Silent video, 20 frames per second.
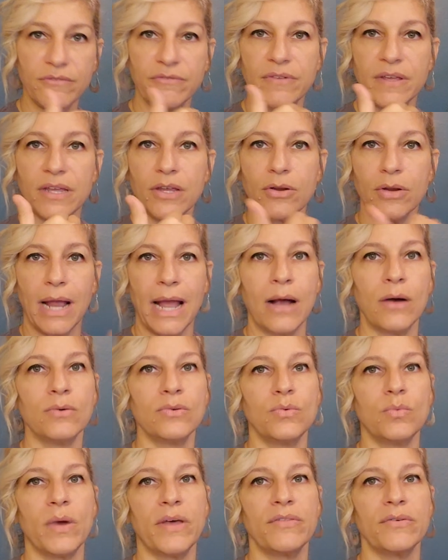to figure
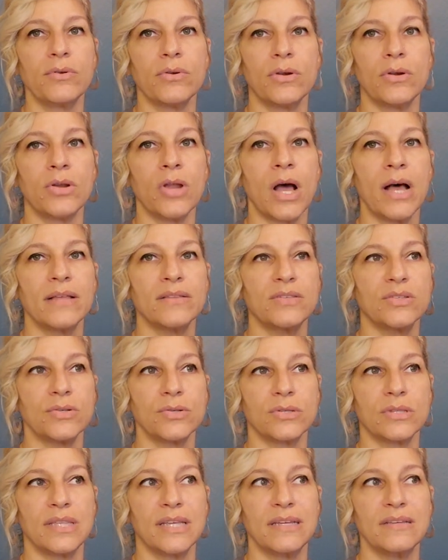out whether or not
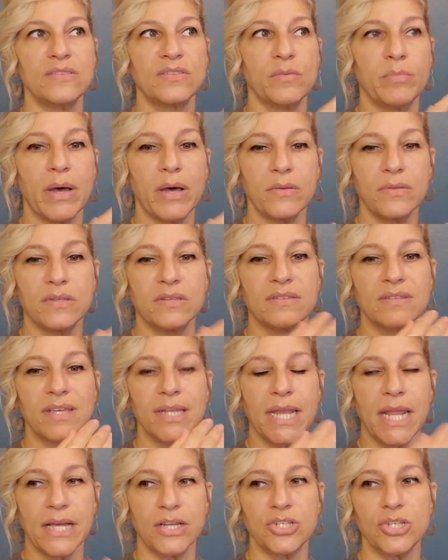certain things about this
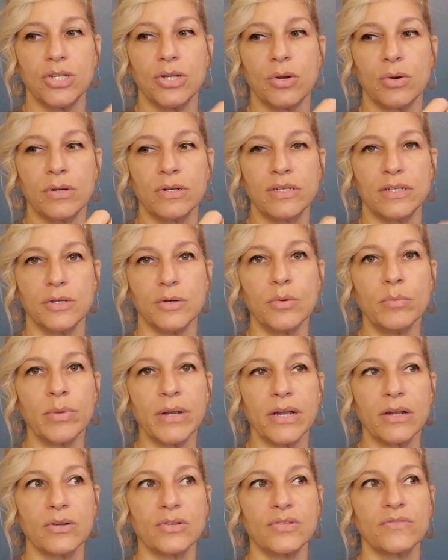connection are deal
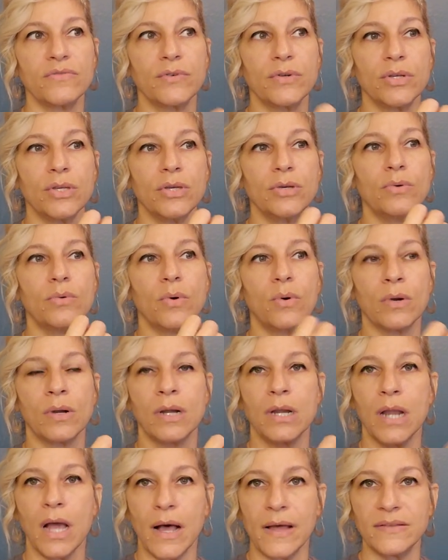breakers for you or
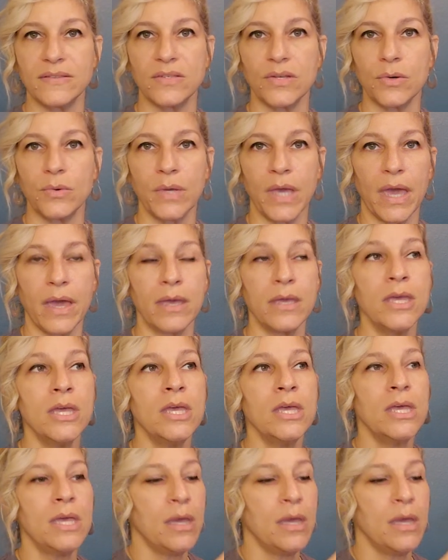not, okay?